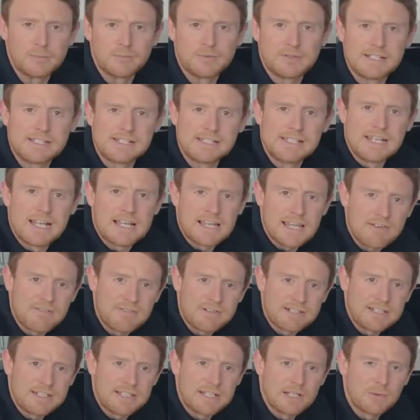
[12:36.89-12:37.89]
This is an
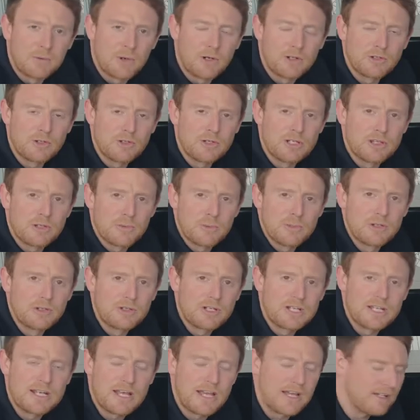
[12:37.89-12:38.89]
11 kilowatt unit that we're
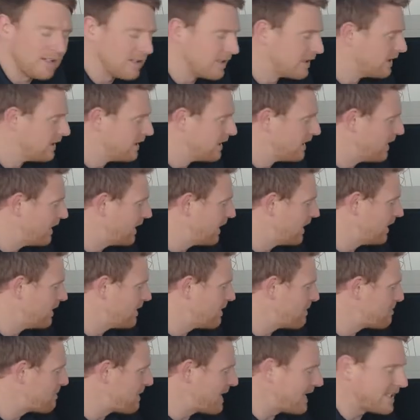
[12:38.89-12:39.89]
looking at.
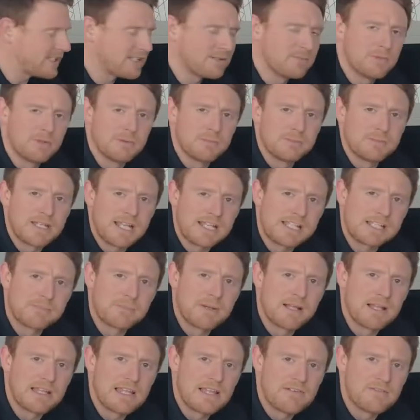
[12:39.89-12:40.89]
The maximum
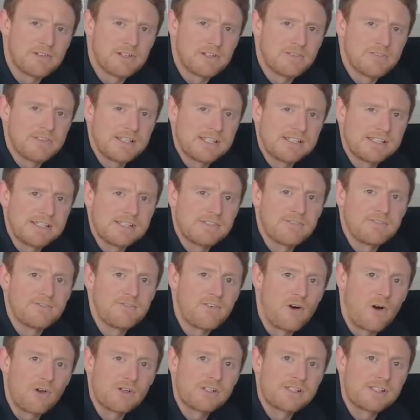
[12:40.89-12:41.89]
decibel level of this is
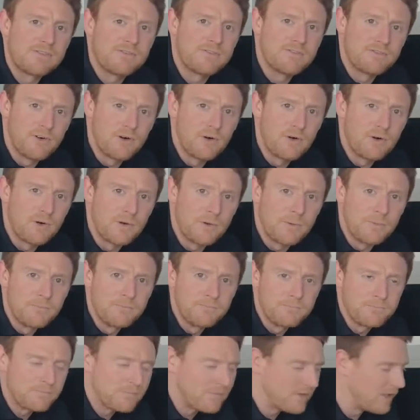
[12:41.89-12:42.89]
44,
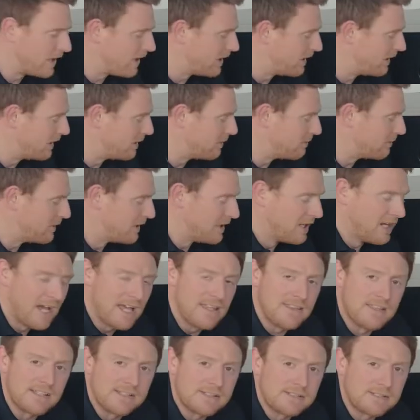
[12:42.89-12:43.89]
and
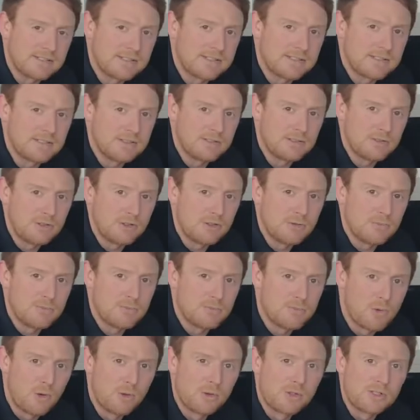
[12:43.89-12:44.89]
that's
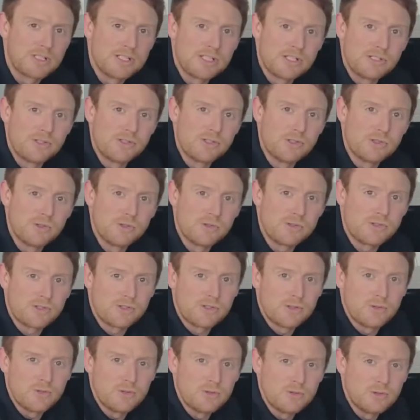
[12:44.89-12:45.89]
mostly due
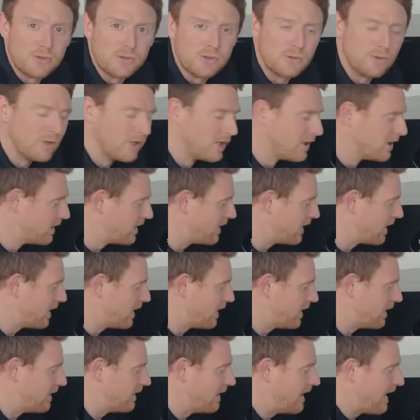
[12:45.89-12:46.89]
to
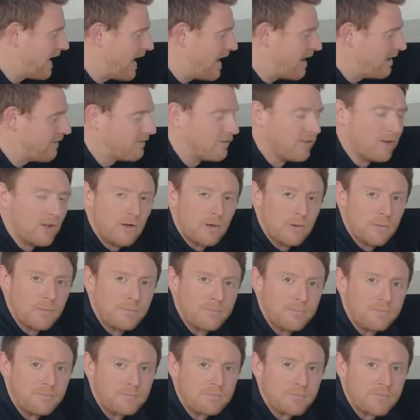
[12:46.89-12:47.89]
airflow
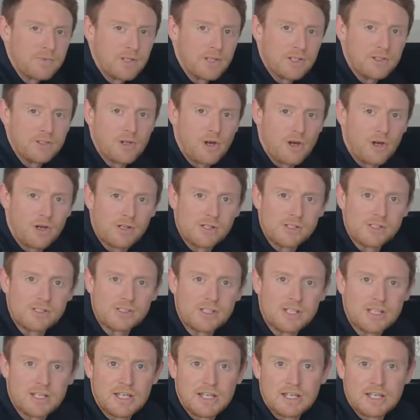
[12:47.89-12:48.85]
noise,